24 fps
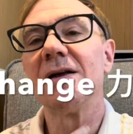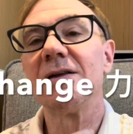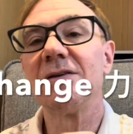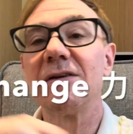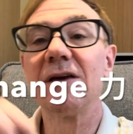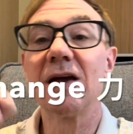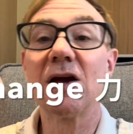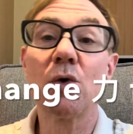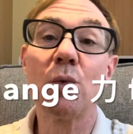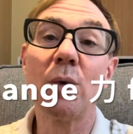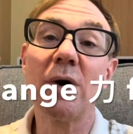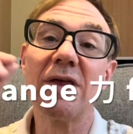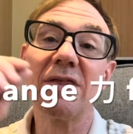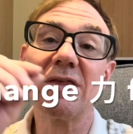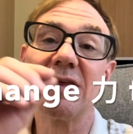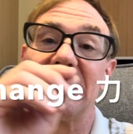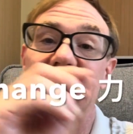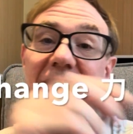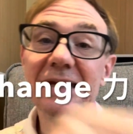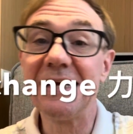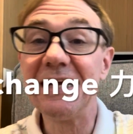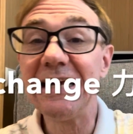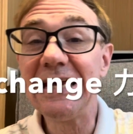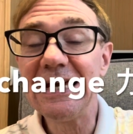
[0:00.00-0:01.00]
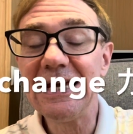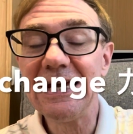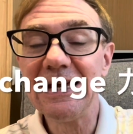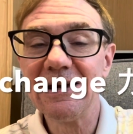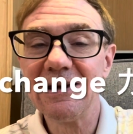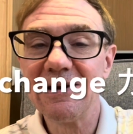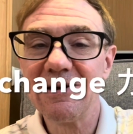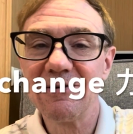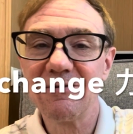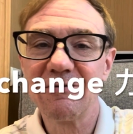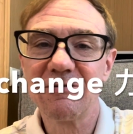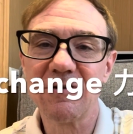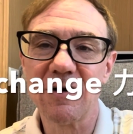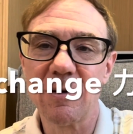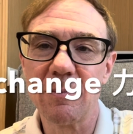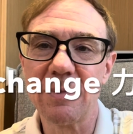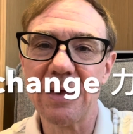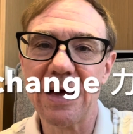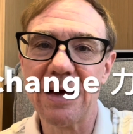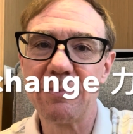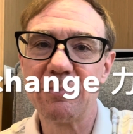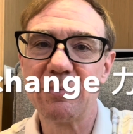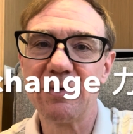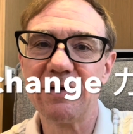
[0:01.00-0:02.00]
Take away the li from
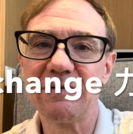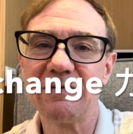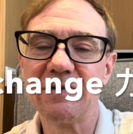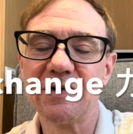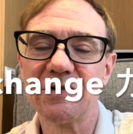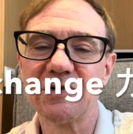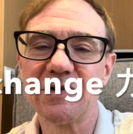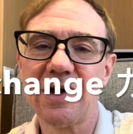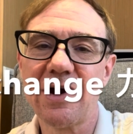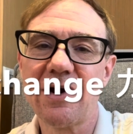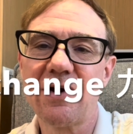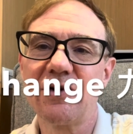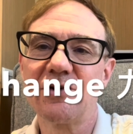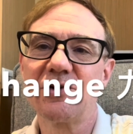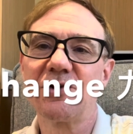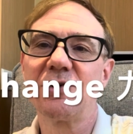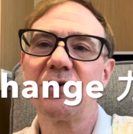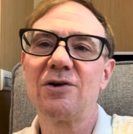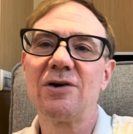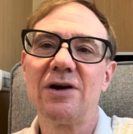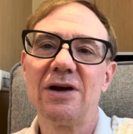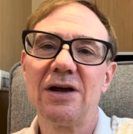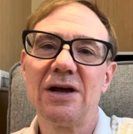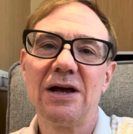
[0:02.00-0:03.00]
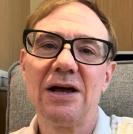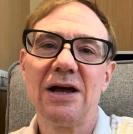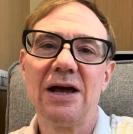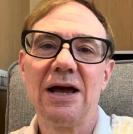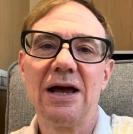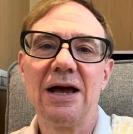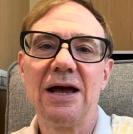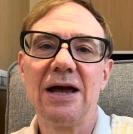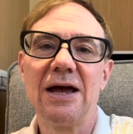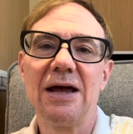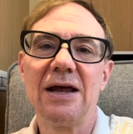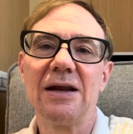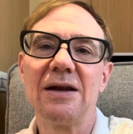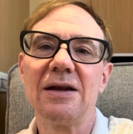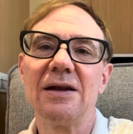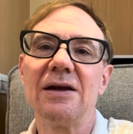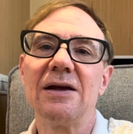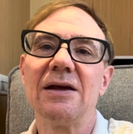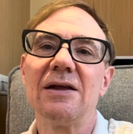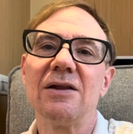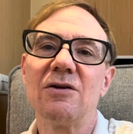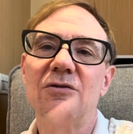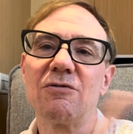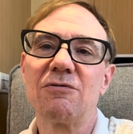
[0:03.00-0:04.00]
that previous character, and
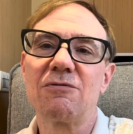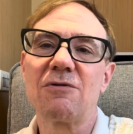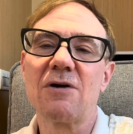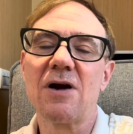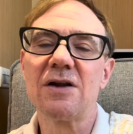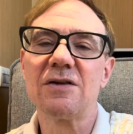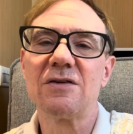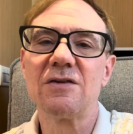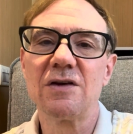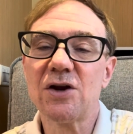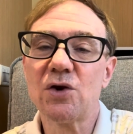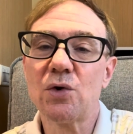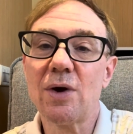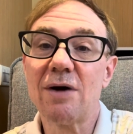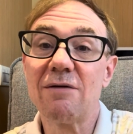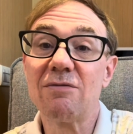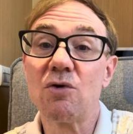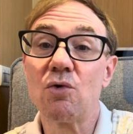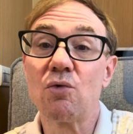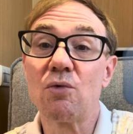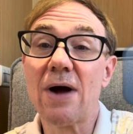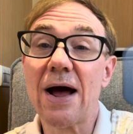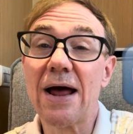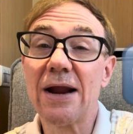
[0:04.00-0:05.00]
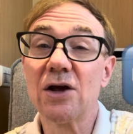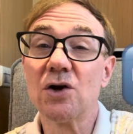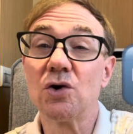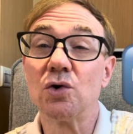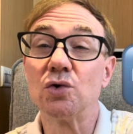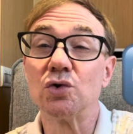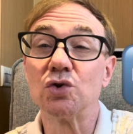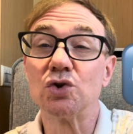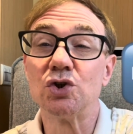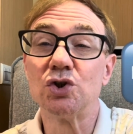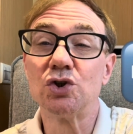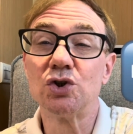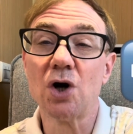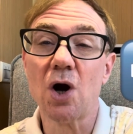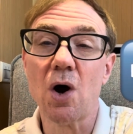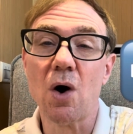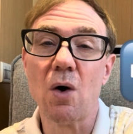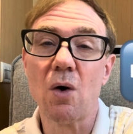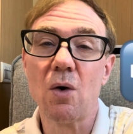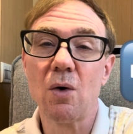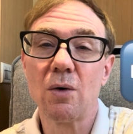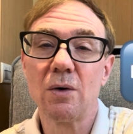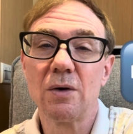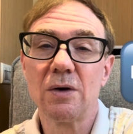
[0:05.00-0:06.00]
in the front, you have the radical
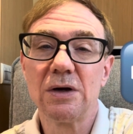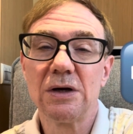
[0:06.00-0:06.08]
rou.